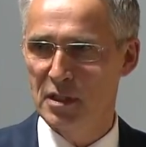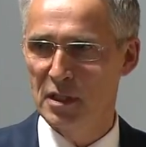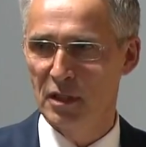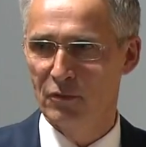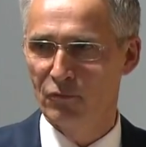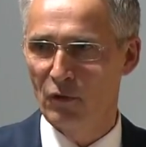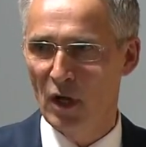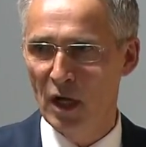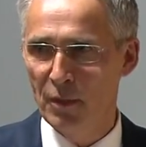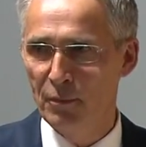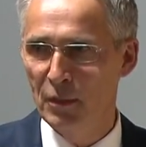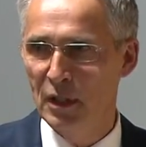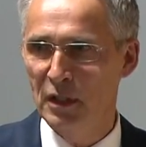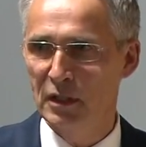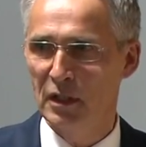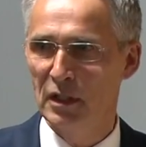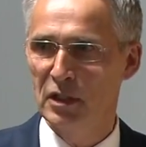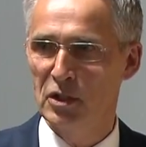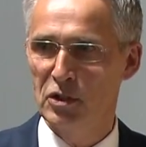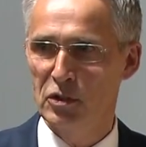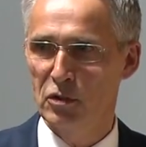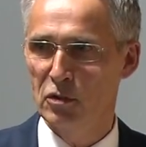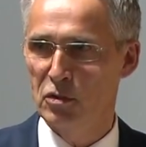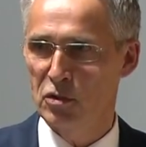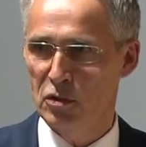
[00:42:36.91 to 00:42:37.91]
environmental
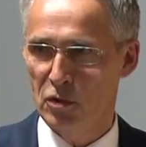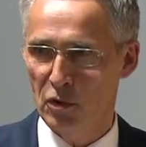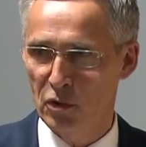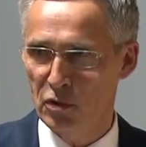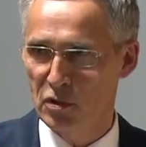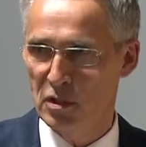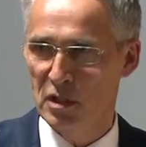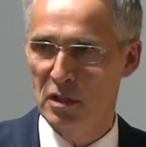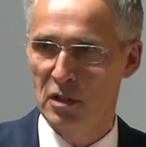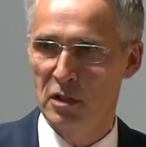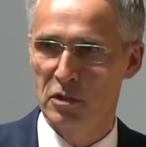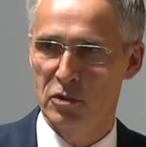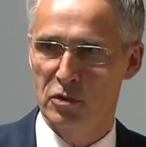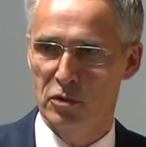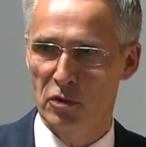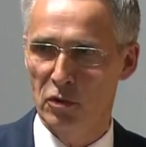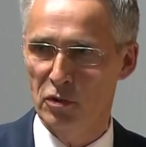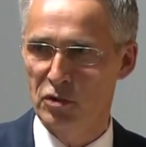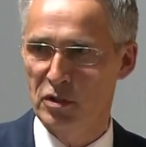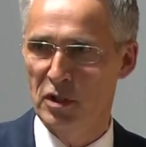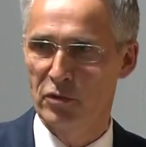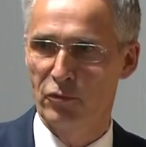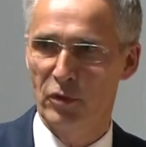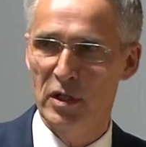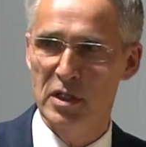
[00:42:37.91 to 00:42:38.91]
issues, search
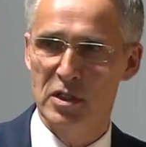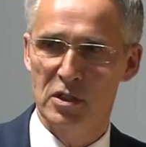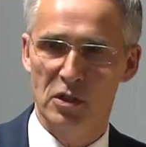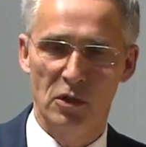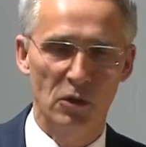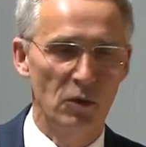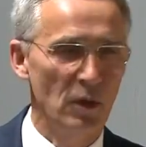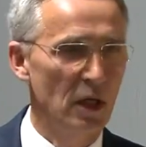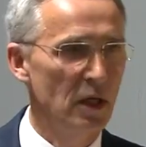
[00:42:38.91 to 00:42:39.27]
and rescue.